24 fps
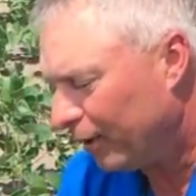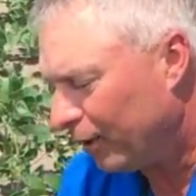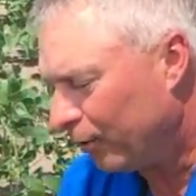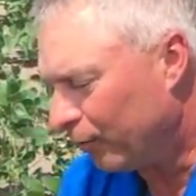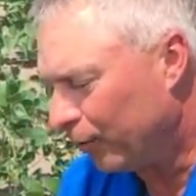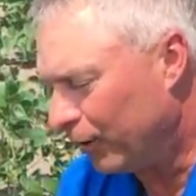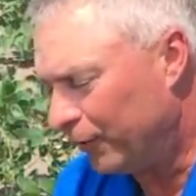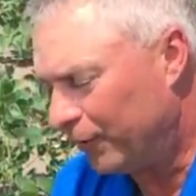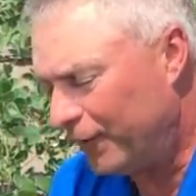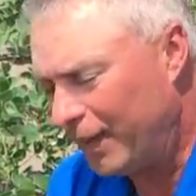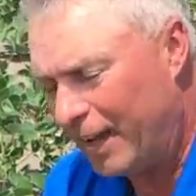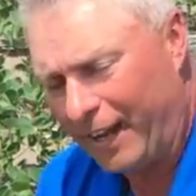
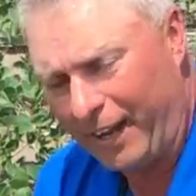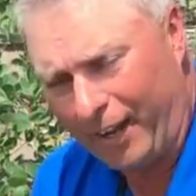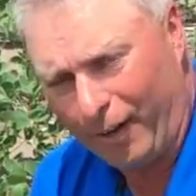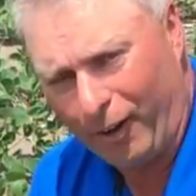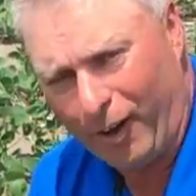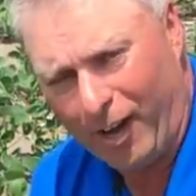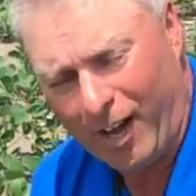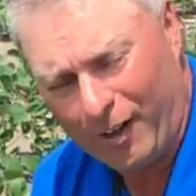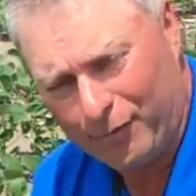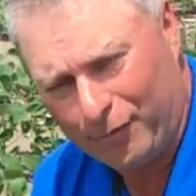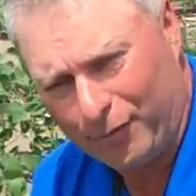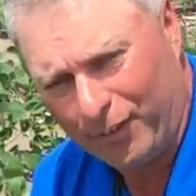We've got an
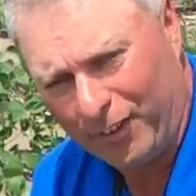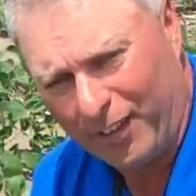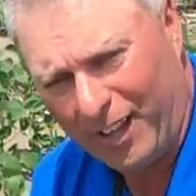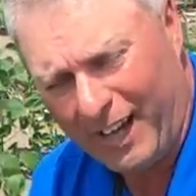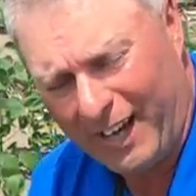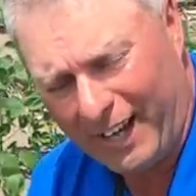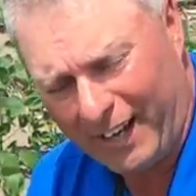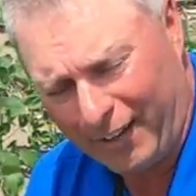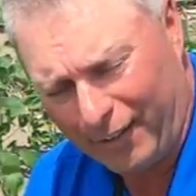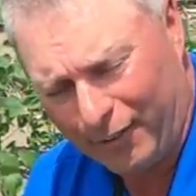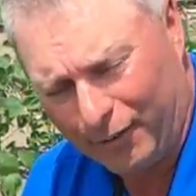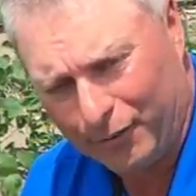awful
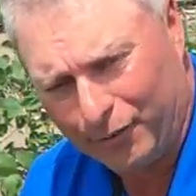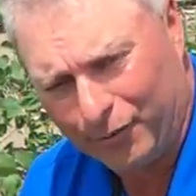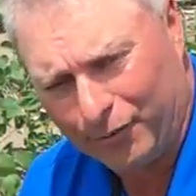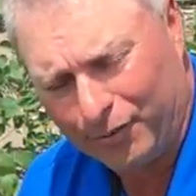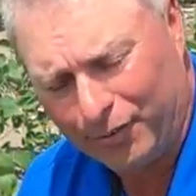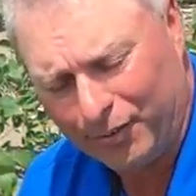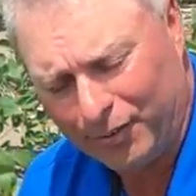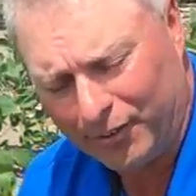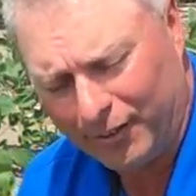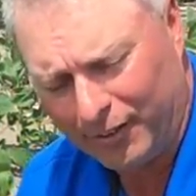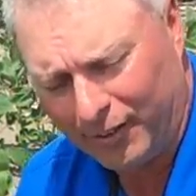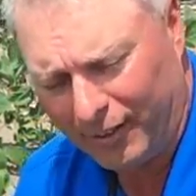lot of
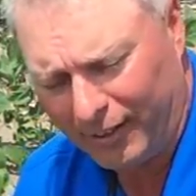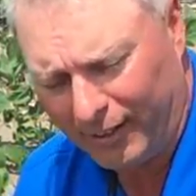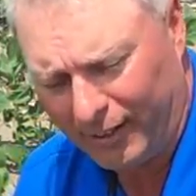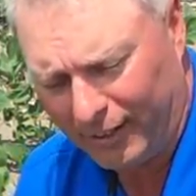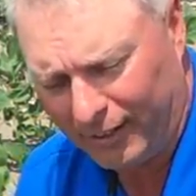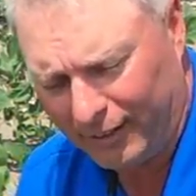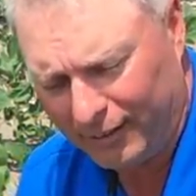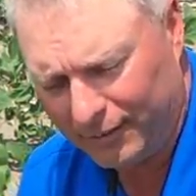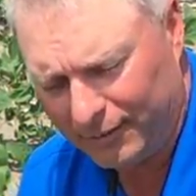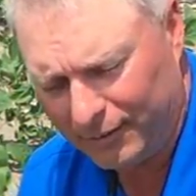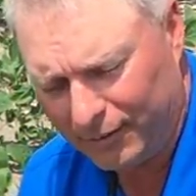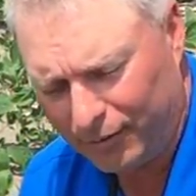
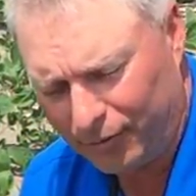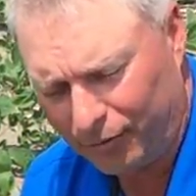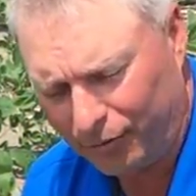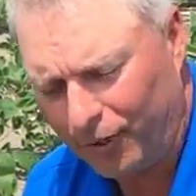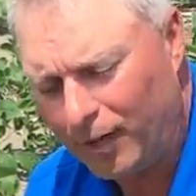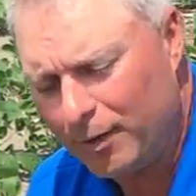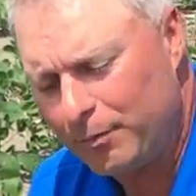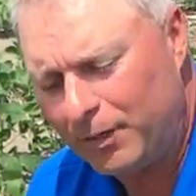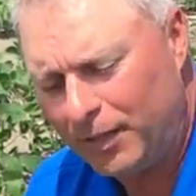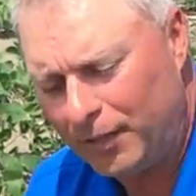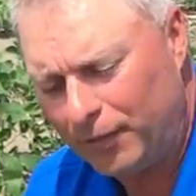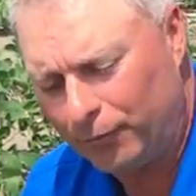
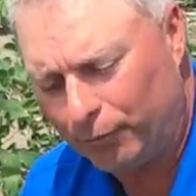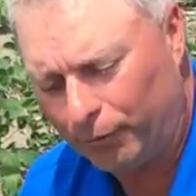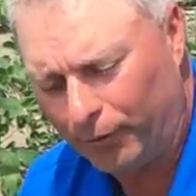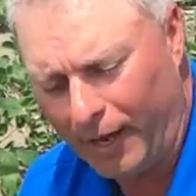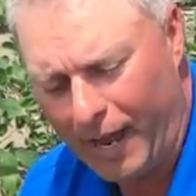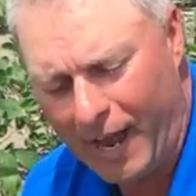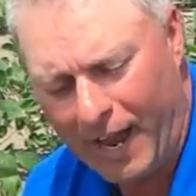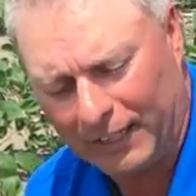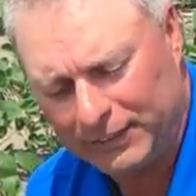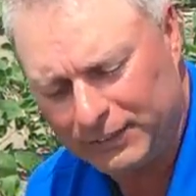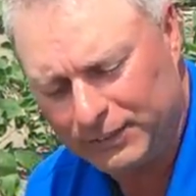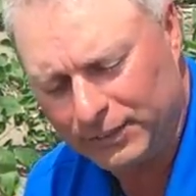soybeans
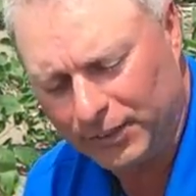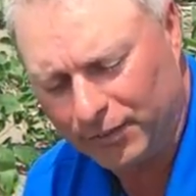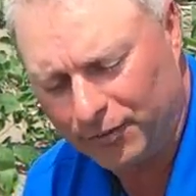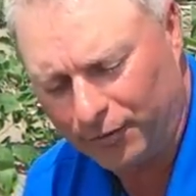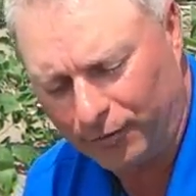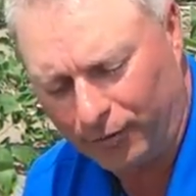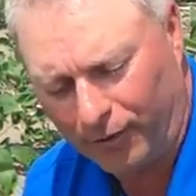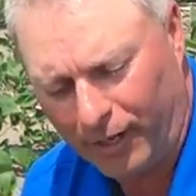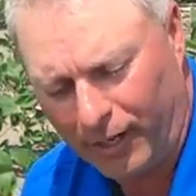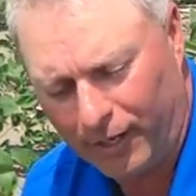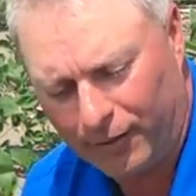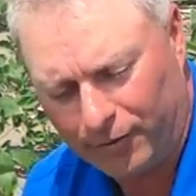reaction to
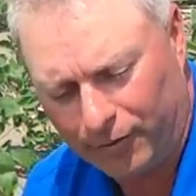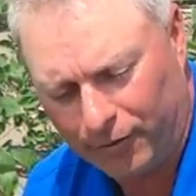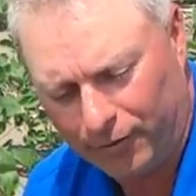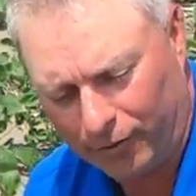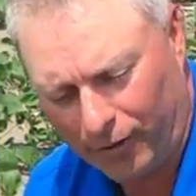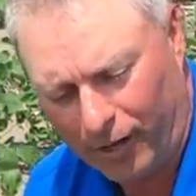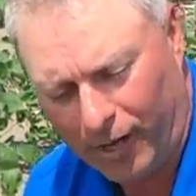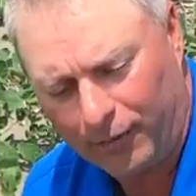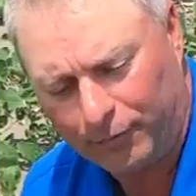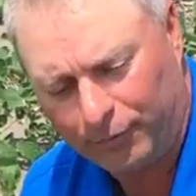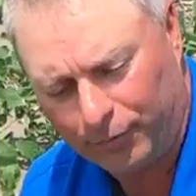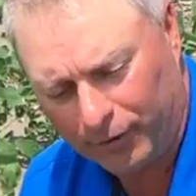stress is
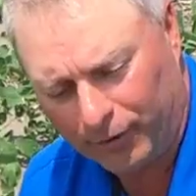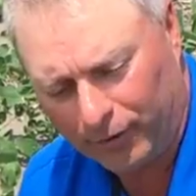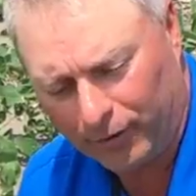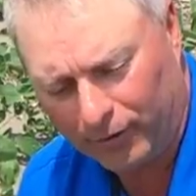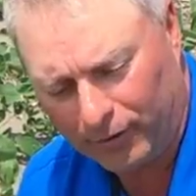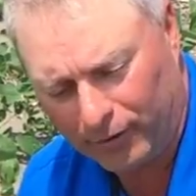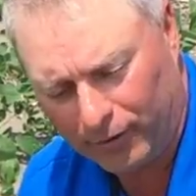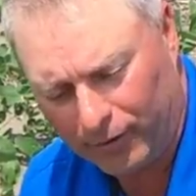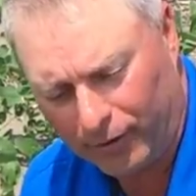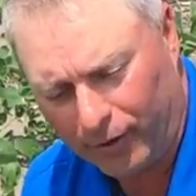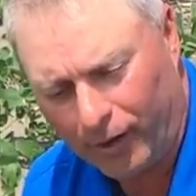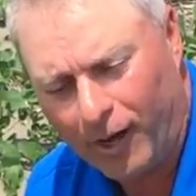an
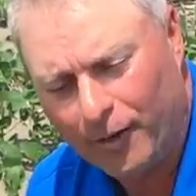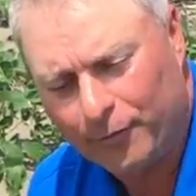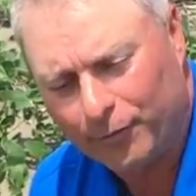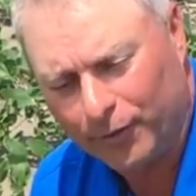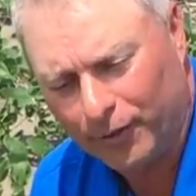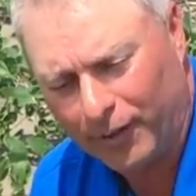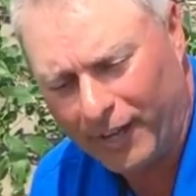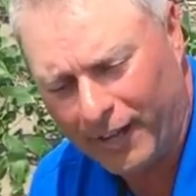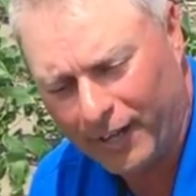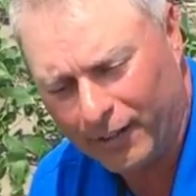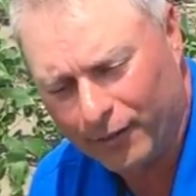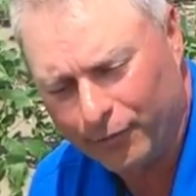
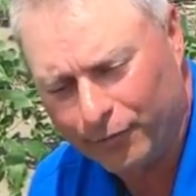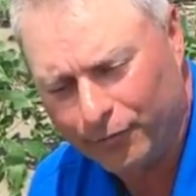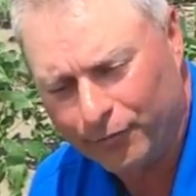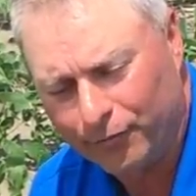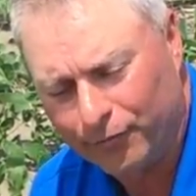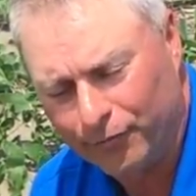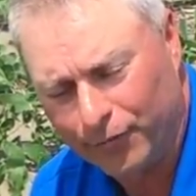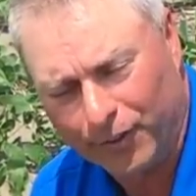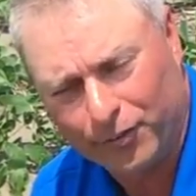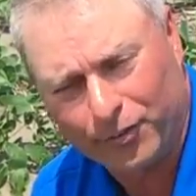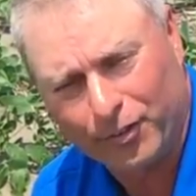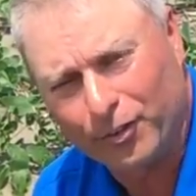awful lot of
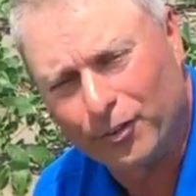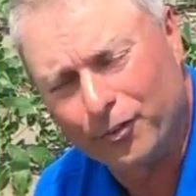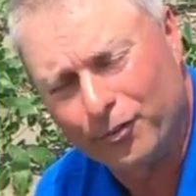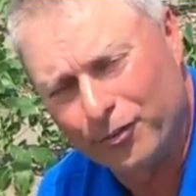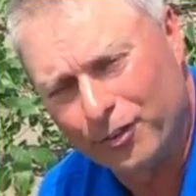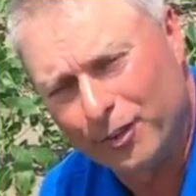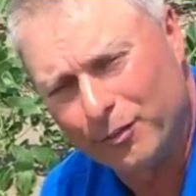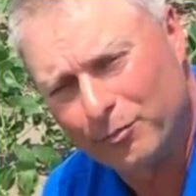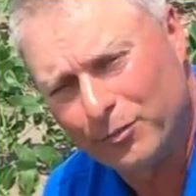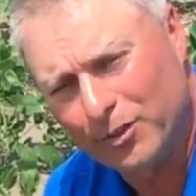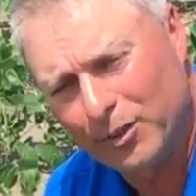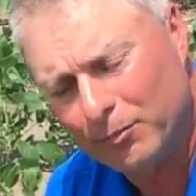physical
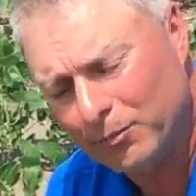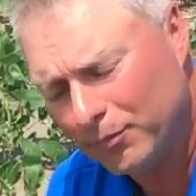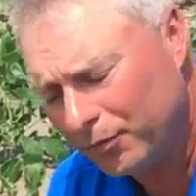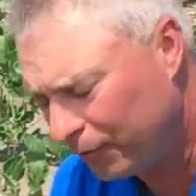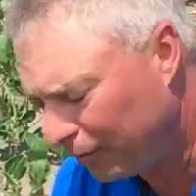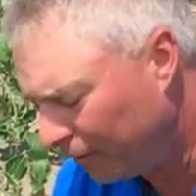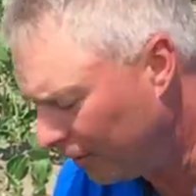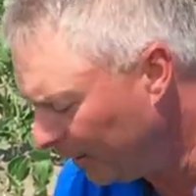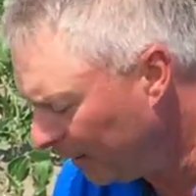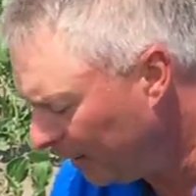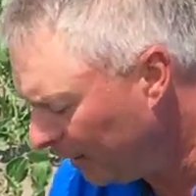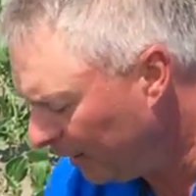symptoms.